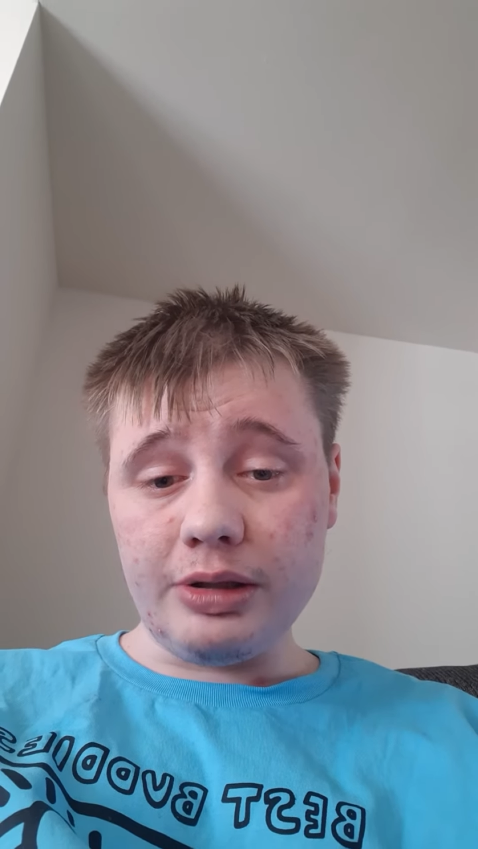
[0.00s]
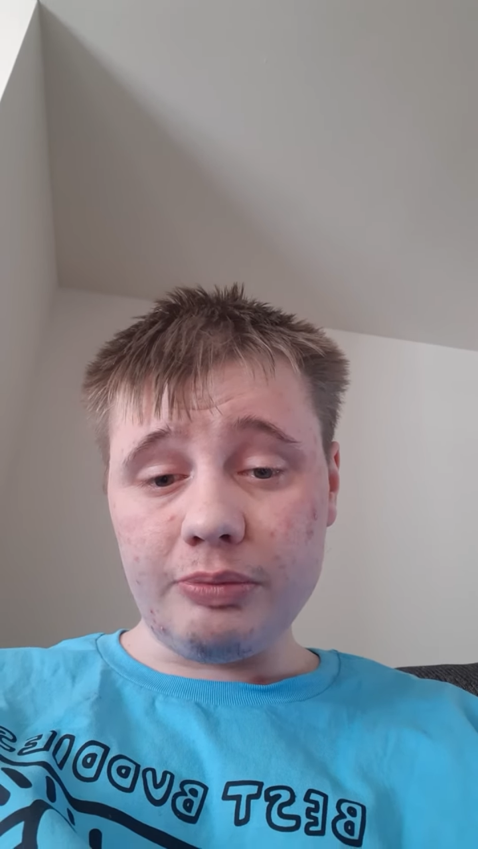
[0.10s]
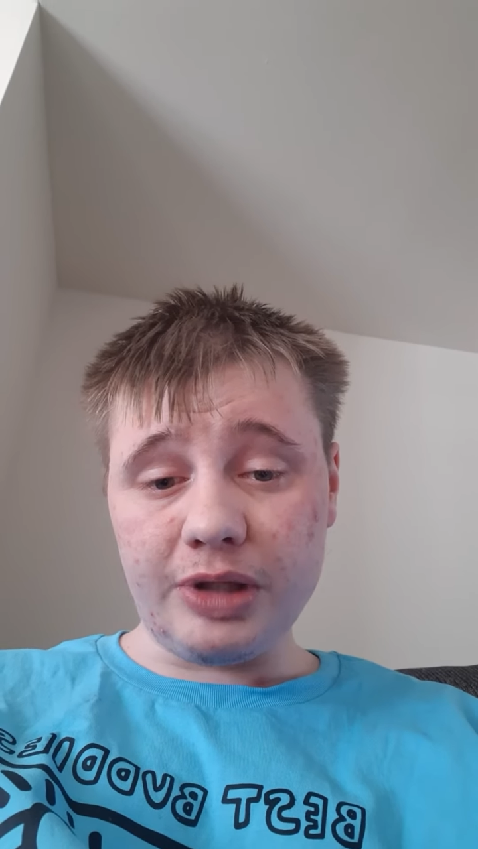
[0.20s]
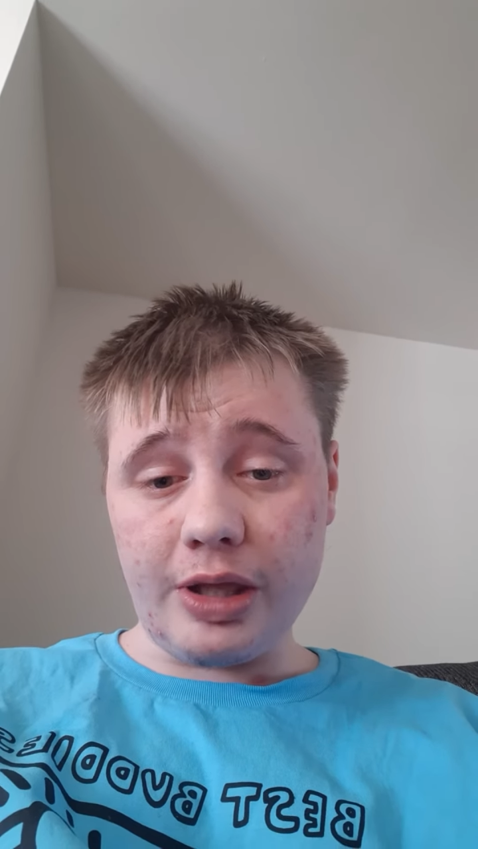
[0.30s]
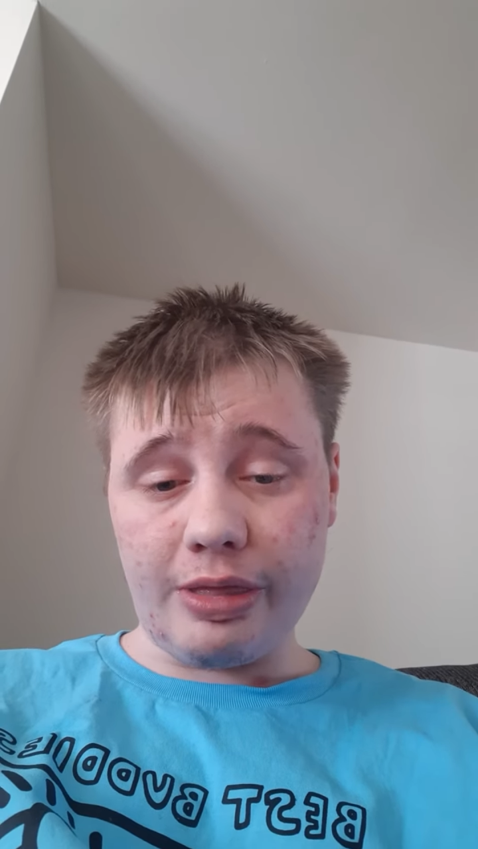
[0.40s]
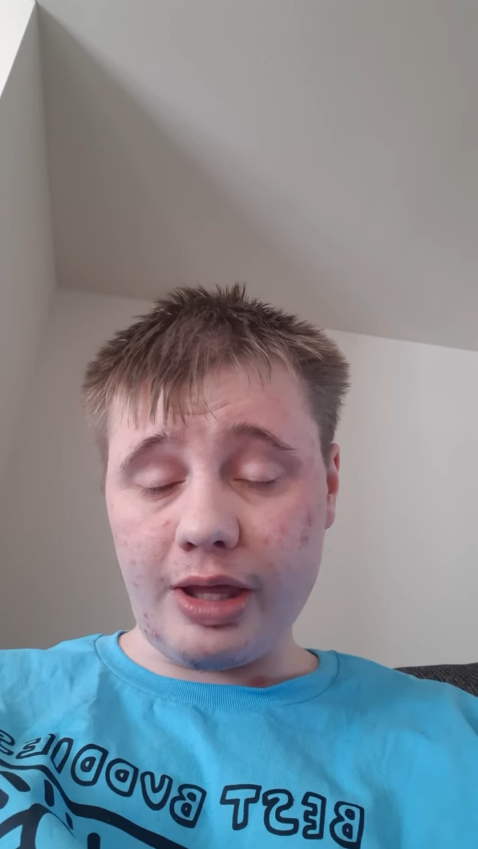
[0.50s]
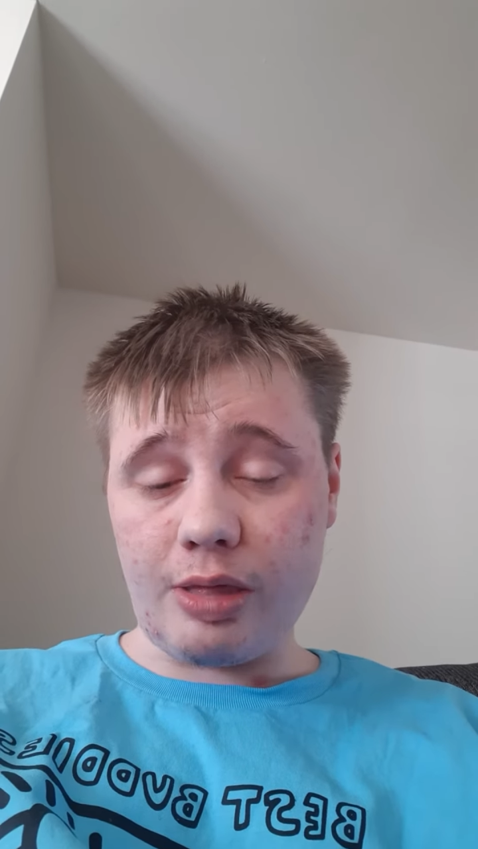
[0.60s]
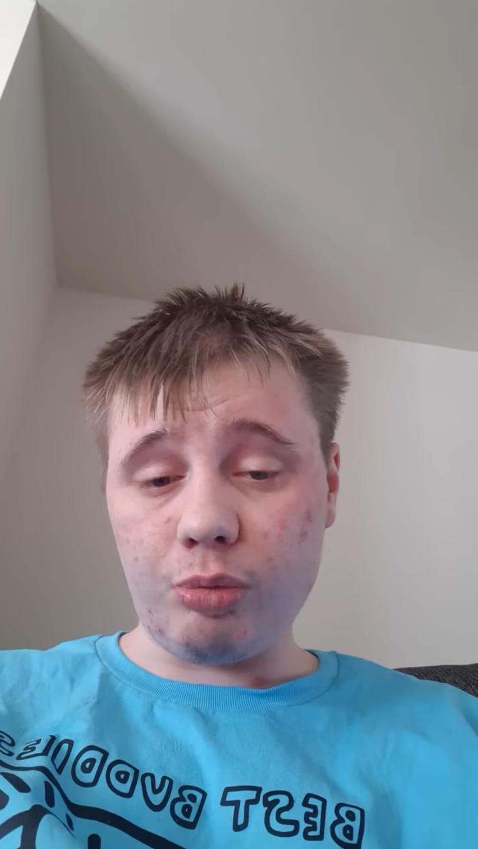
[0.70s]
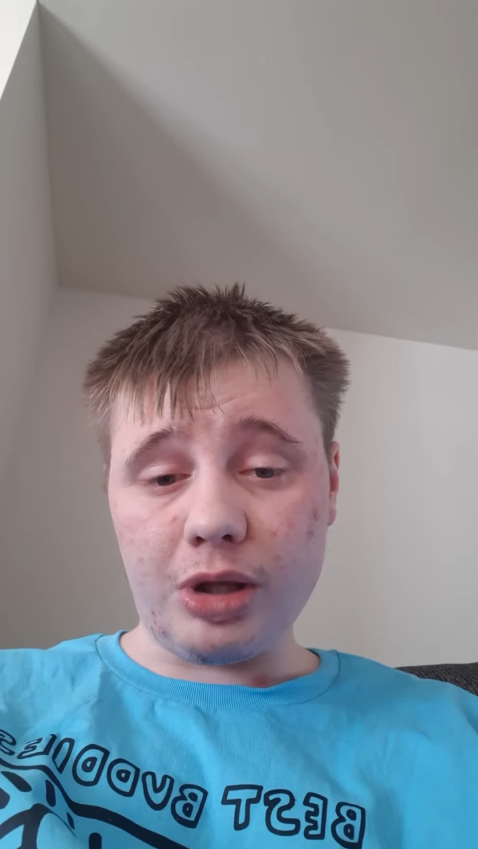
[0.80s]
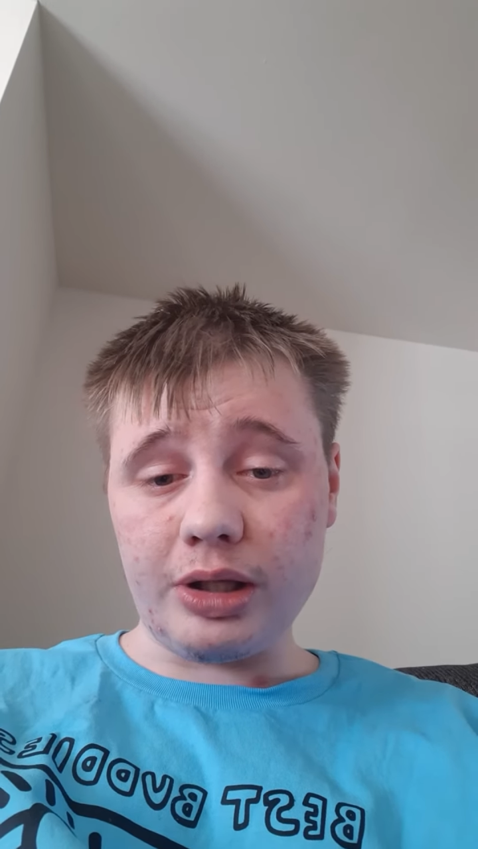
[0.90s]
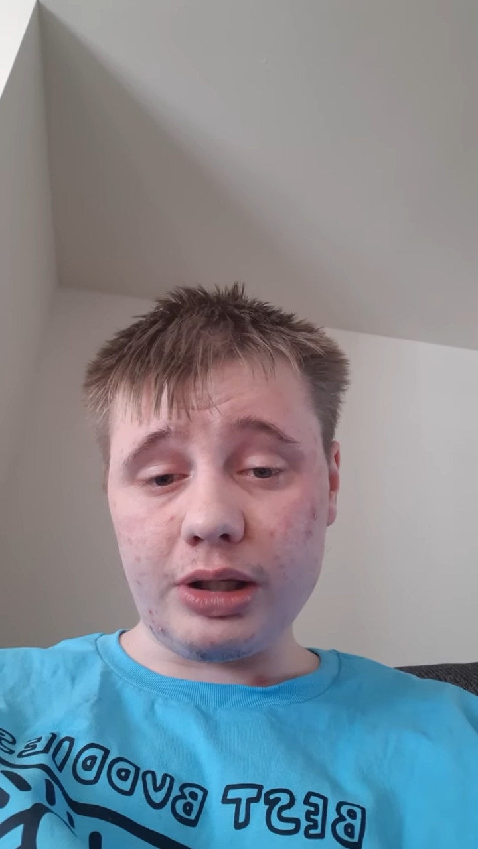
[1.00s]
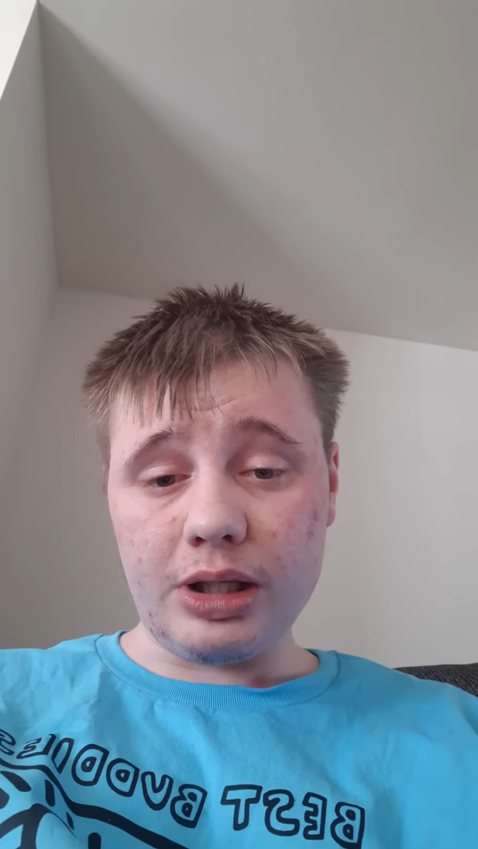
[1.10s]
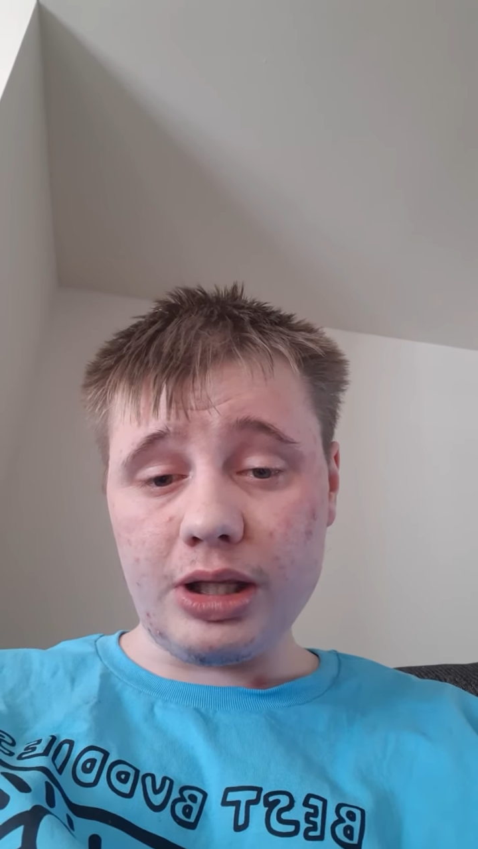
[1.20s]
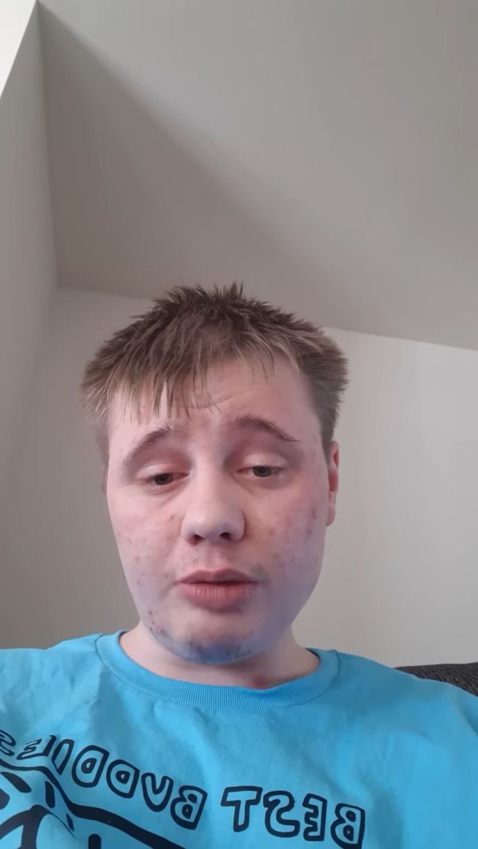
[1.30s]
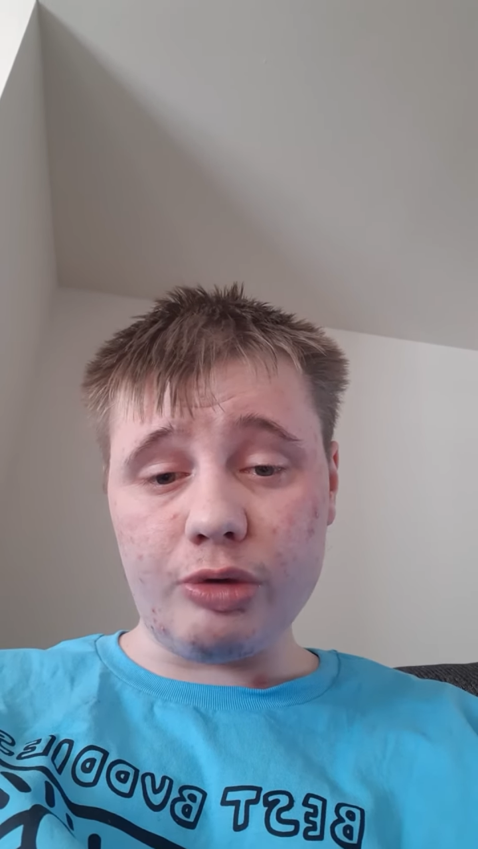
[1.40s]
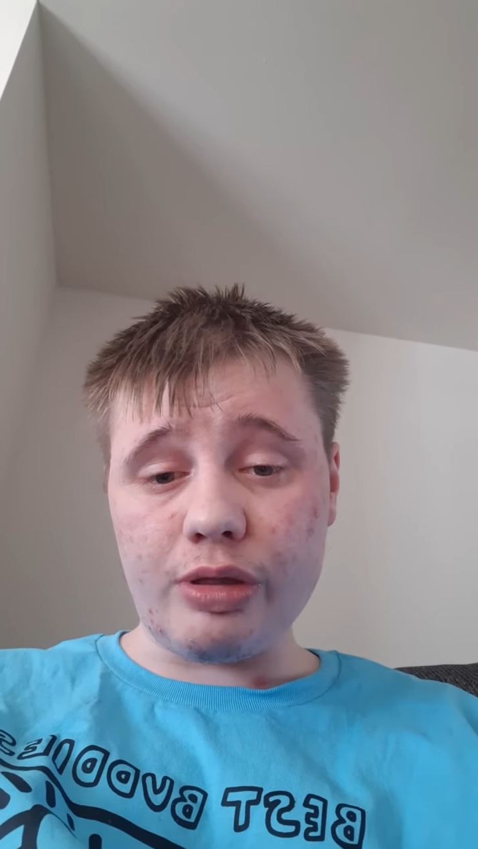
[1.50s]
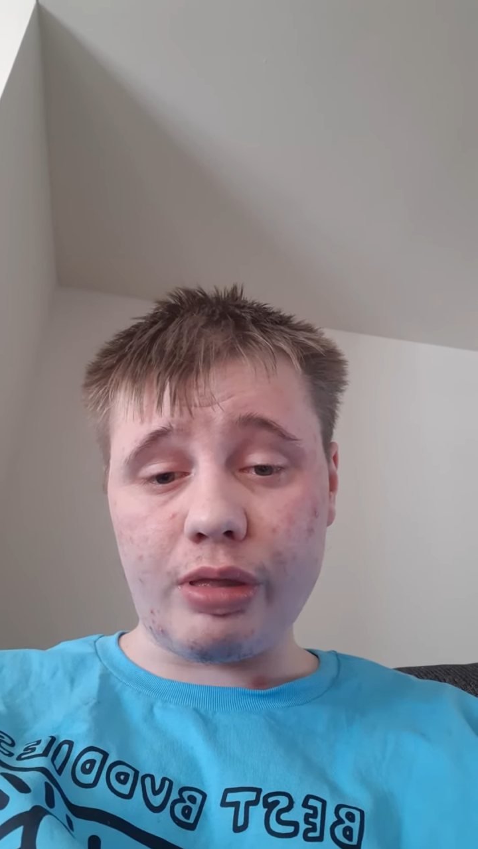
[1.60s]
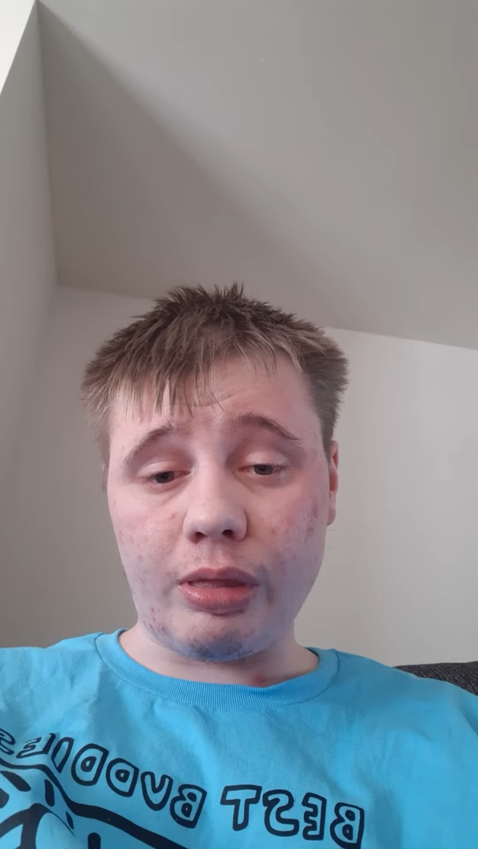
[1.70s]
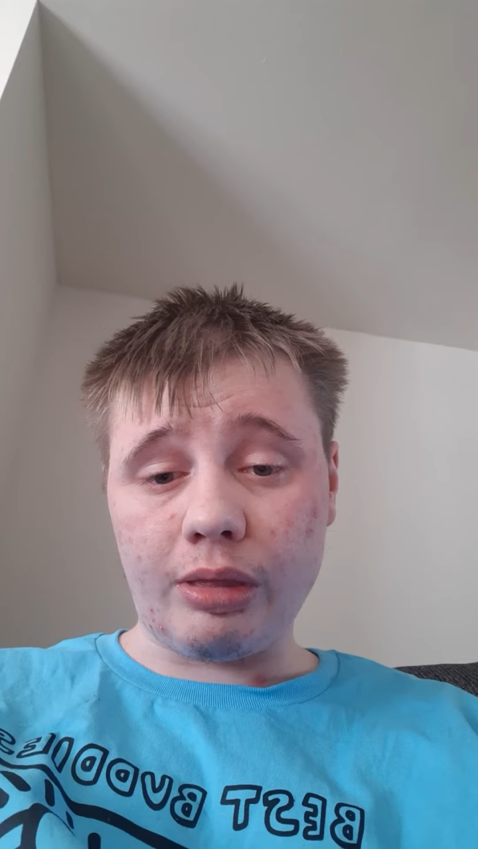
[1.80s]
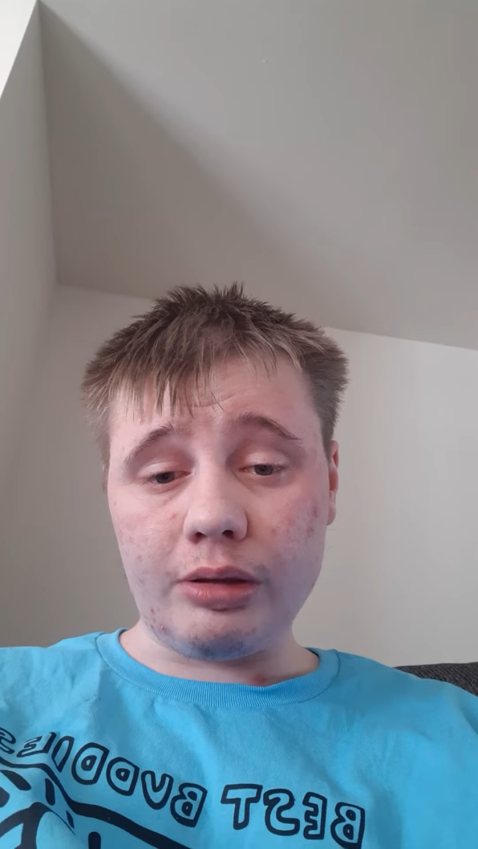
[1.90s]
because guess what? It
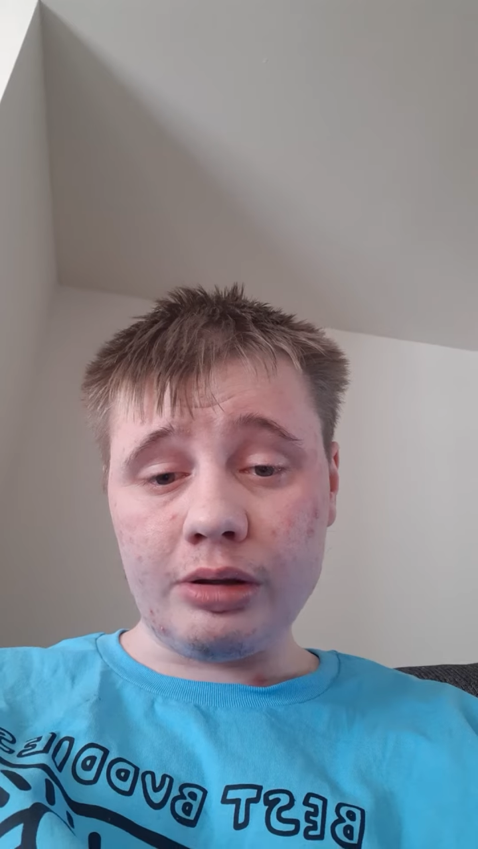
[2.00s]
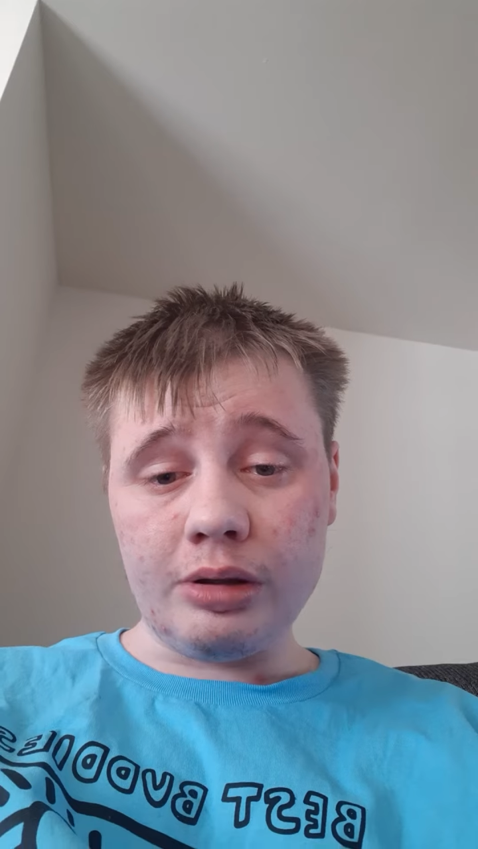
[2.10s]
was